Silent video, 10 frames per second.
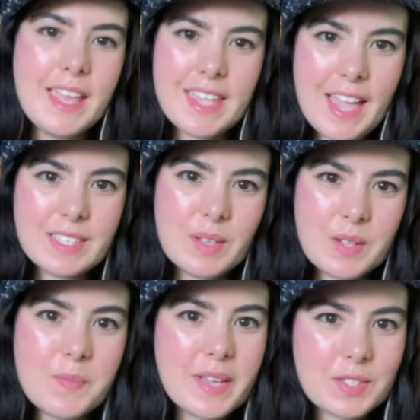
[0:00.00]
Hey guys,
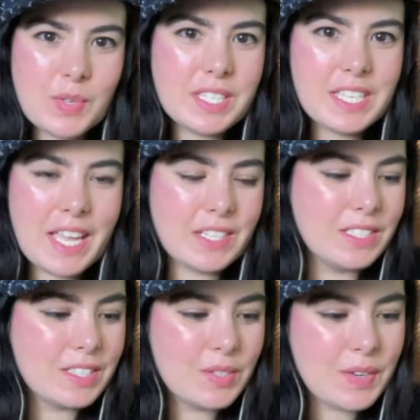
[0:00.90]
welcome back to the
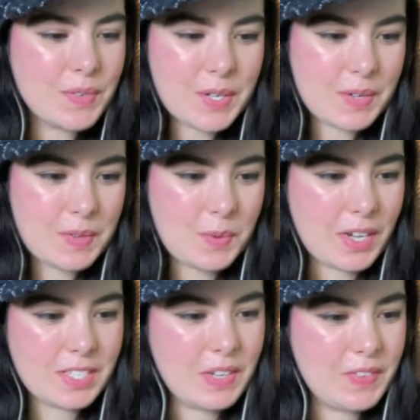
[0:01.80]
channel. Today we're going to be
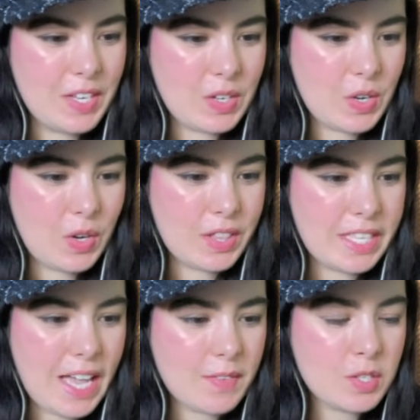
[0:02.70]
watching a video called
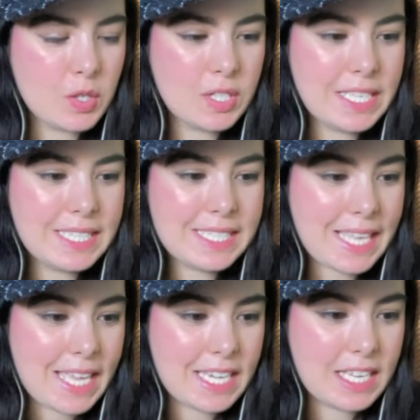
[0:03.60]
The Absolute
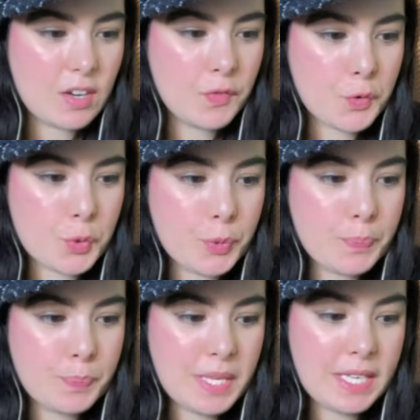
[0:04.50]
Insanity of
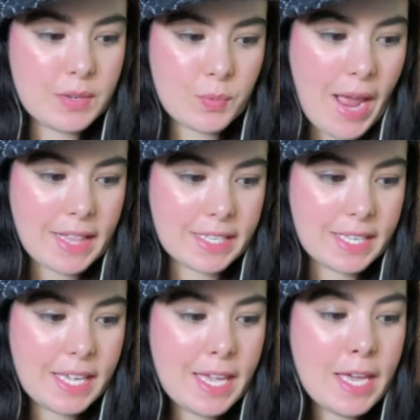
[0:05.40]
Group B
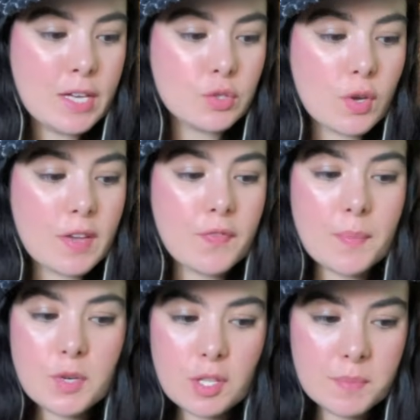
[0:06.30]
Rally. So if
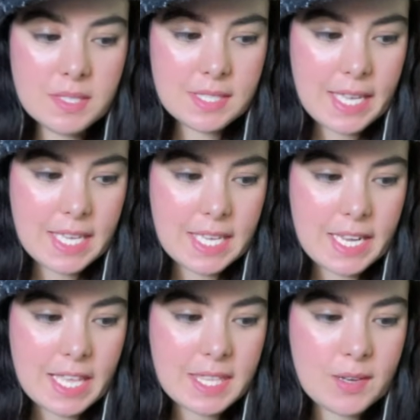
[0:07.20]
I'm not mistaken,
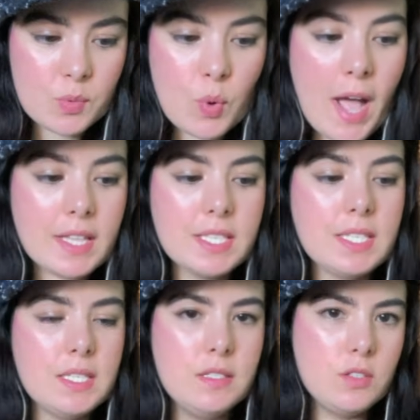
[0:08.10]
I think
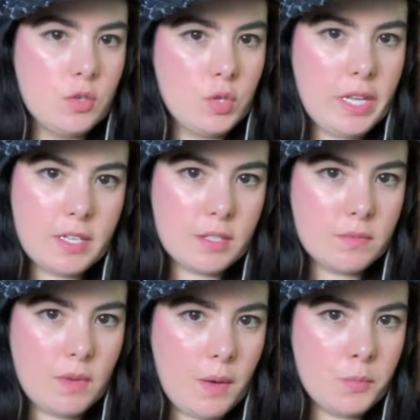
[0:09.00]
rallying is, like
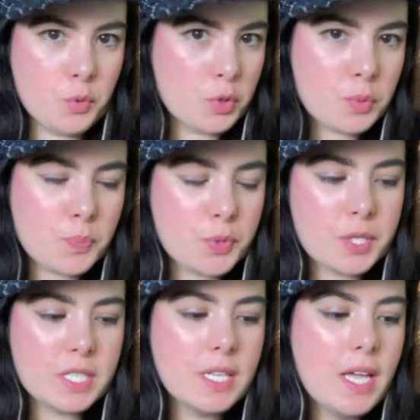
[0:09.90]
a
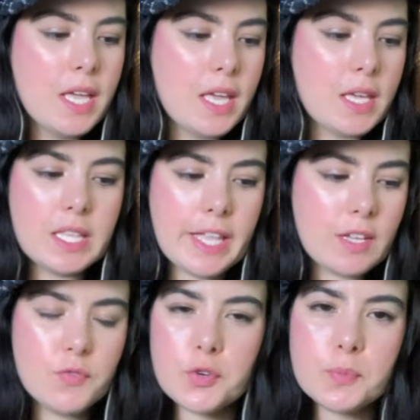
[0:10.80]
motorsport
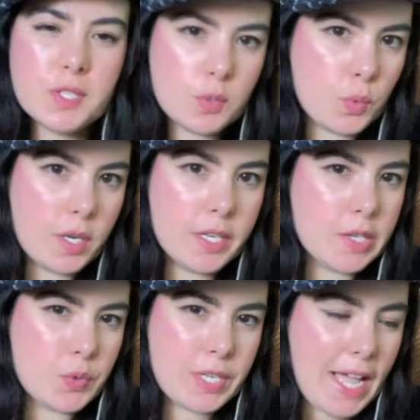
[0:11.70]
like Formula
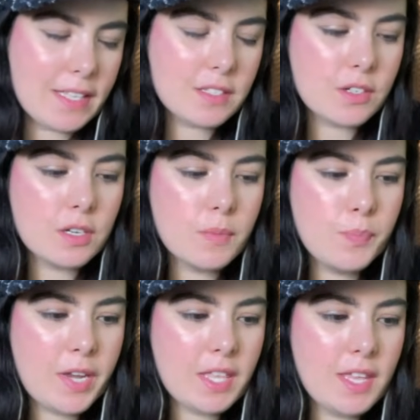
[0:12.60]
One or NASCAR,
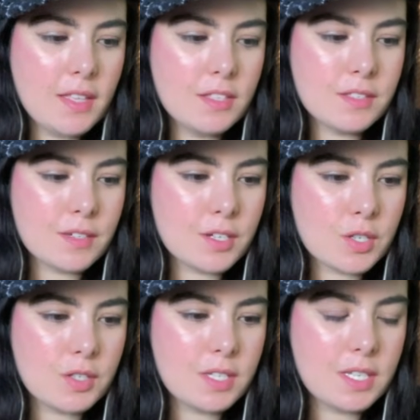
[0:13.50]
but I think the
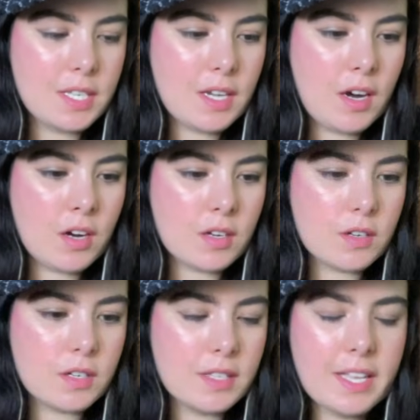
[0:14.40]
circuit
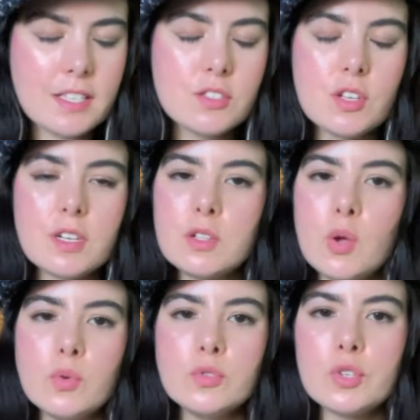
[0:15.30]
are like, it's not a
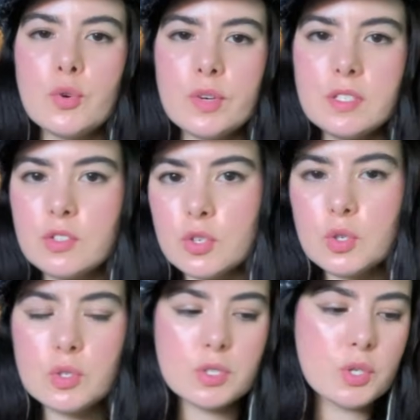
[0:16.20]
closed or a
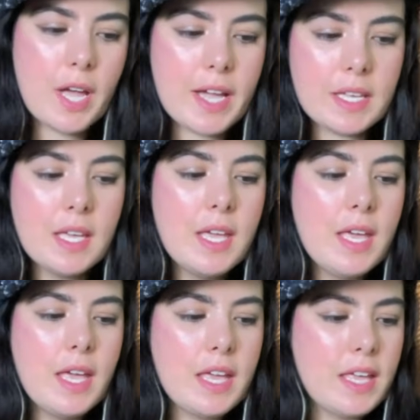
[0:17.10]
circular track.
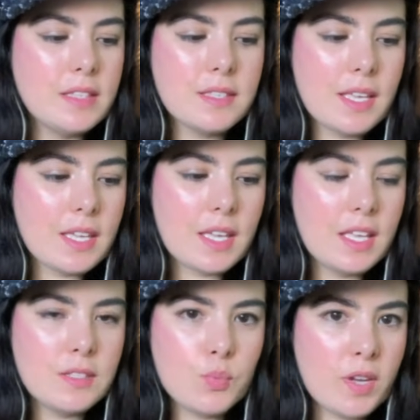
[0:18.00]
It's like,
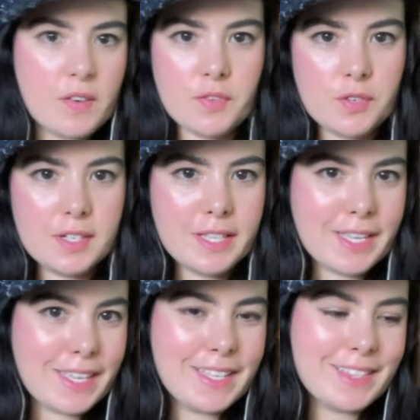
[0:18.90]
it's whatever.
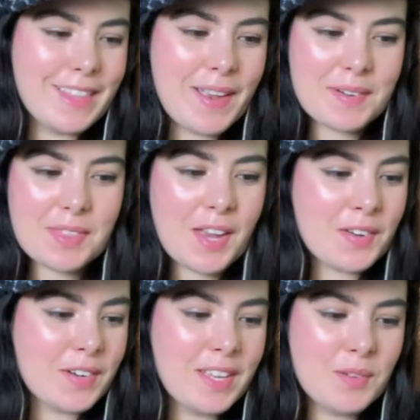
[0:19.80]
Like
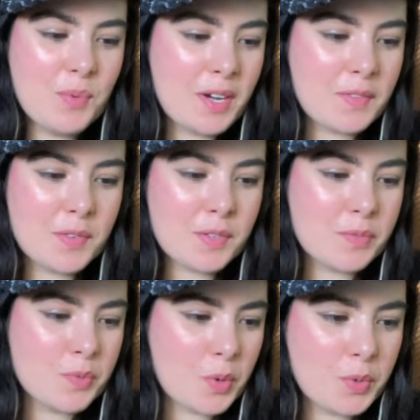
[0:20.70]
they're in whatever
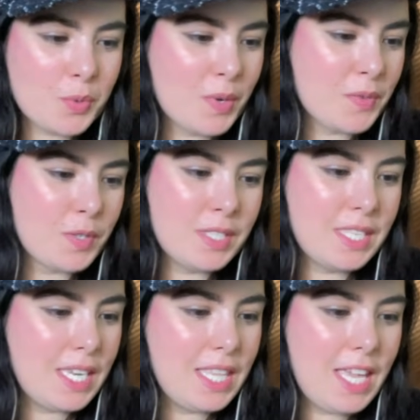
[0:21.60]
road, whatever
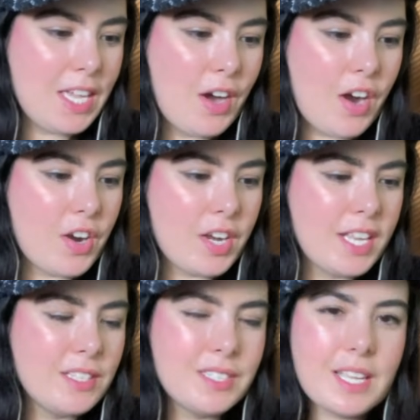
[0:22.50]
city they are.
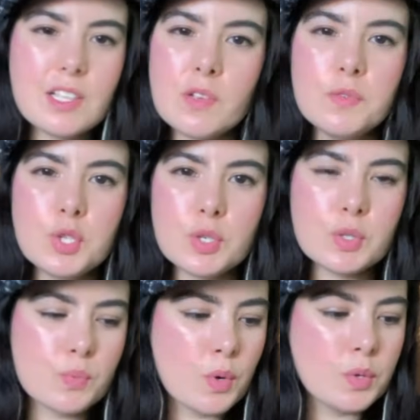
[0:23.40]
It's just like a lot of
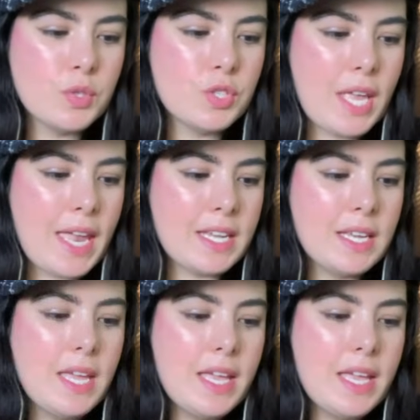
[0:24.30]
dirt roads, and